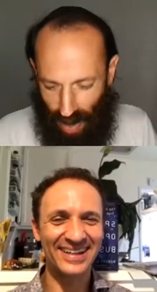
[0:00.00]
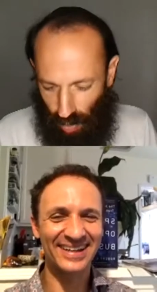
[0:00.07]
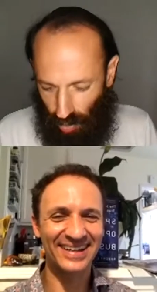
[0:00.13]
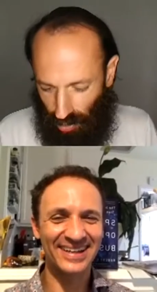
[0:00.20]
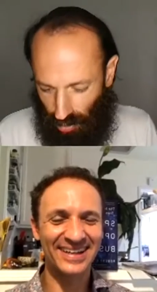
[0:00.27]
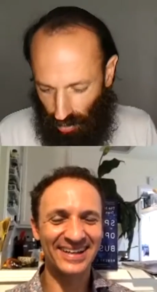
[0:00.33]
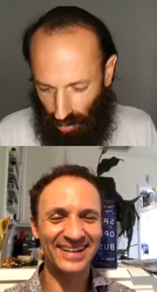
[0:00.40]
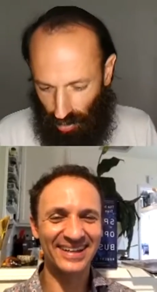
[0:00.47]

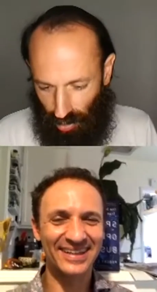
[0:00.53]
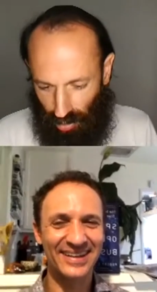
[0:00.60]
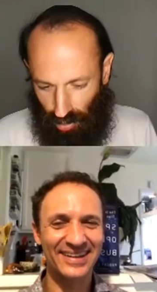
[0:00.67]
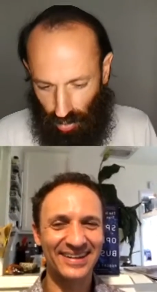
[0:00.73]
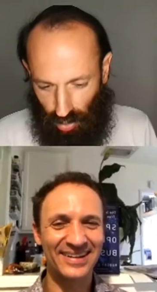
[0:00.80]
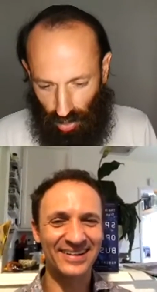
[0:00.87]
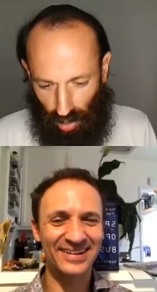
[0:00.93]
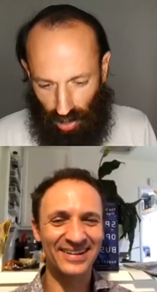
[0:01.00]
Speaker 1: want to,
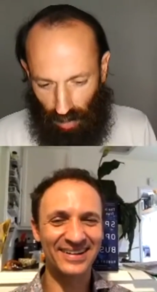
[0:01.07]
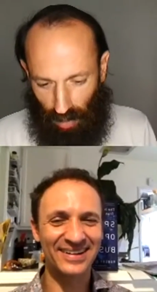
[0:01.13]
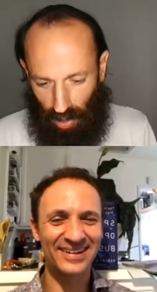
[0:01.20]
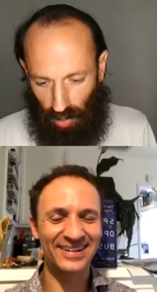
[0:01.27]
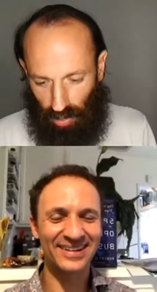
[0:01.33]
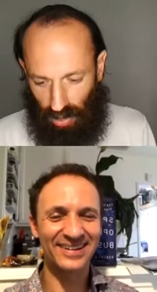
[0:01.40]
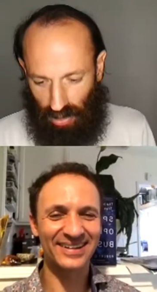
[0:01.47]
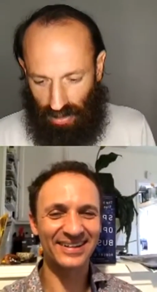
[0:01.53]
to talk
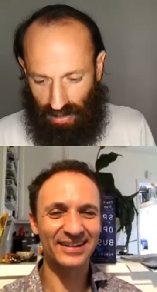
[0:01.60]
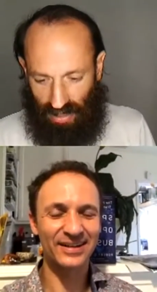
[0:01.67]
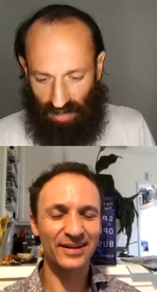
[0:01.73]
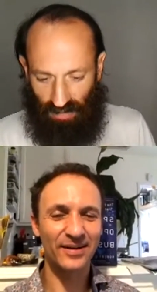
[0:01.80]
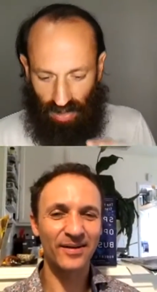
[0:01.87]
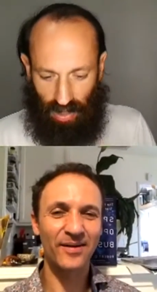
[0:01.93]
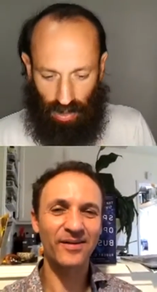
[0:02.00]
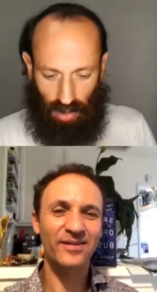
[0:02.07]
about
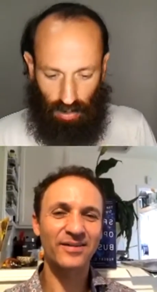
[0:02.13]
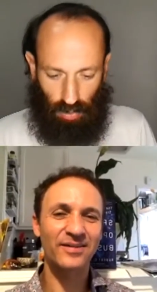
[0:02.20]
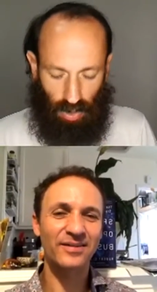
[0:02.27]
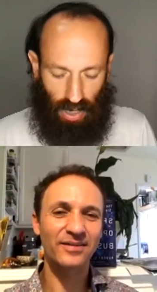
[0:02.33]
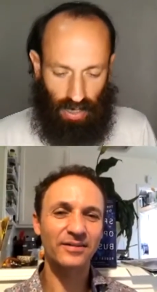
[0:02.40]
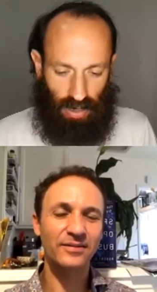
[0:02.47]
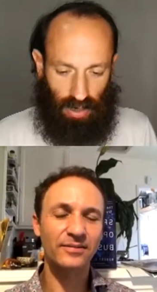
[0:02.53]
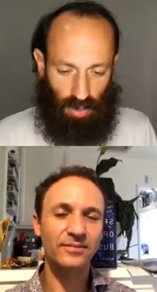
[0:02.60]
something
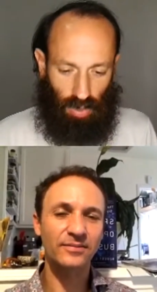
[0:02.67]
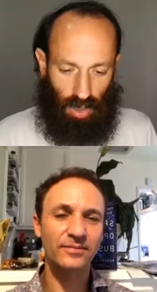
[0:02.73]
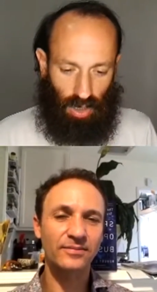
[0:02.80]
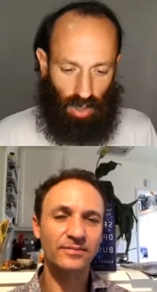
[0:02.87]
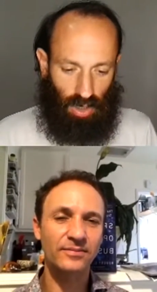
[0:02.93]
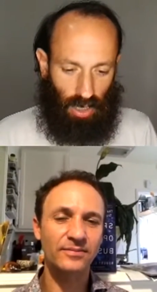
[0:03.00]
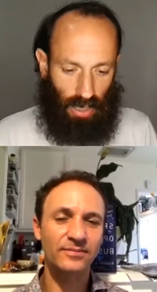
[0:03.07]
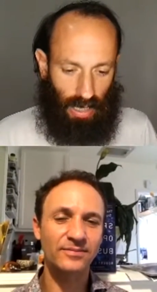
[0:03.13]
related to the
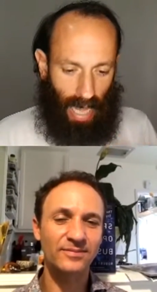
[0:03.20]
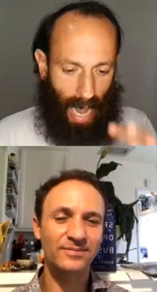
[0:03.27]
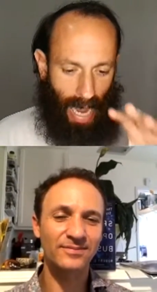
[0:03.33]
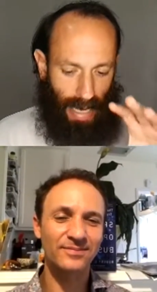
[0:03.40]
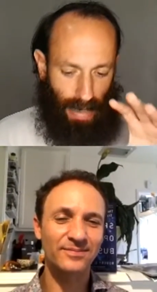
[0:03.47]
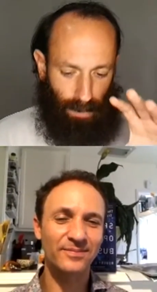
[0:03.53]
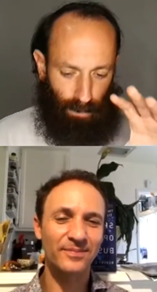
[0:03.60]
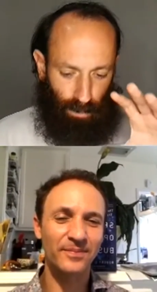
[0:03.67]
content.
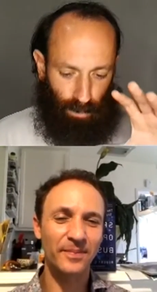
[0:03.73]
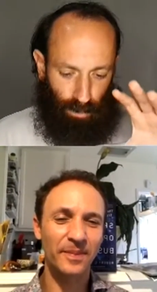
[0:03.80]
I